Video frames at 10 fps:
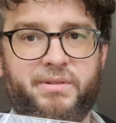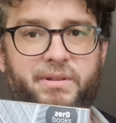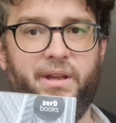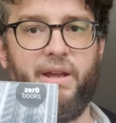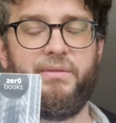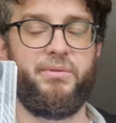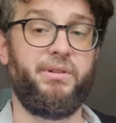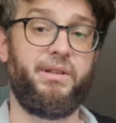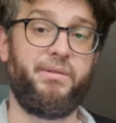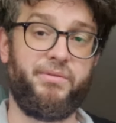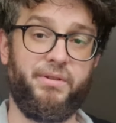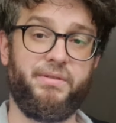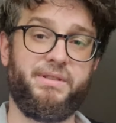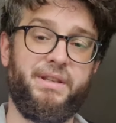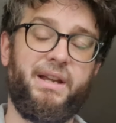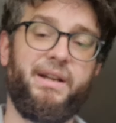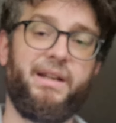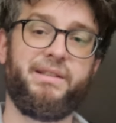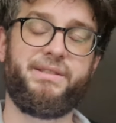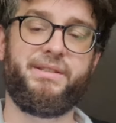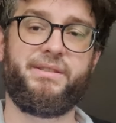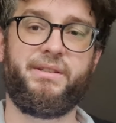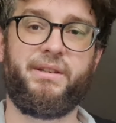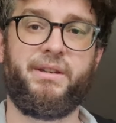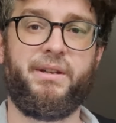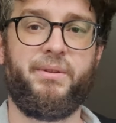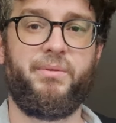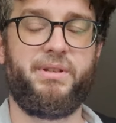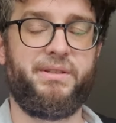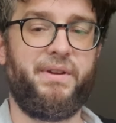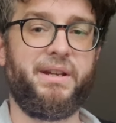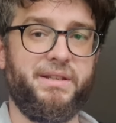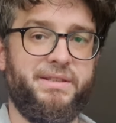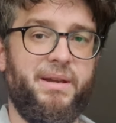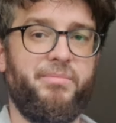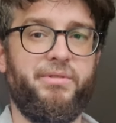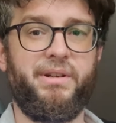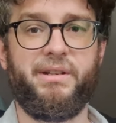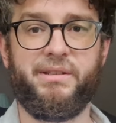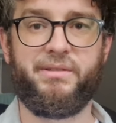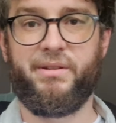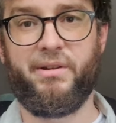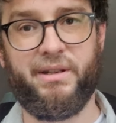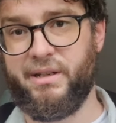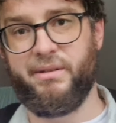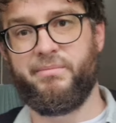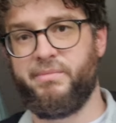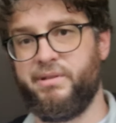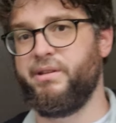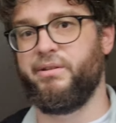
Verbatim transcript: uh, if you want to get further into that analysis, which is very contemporary and is only going to you know,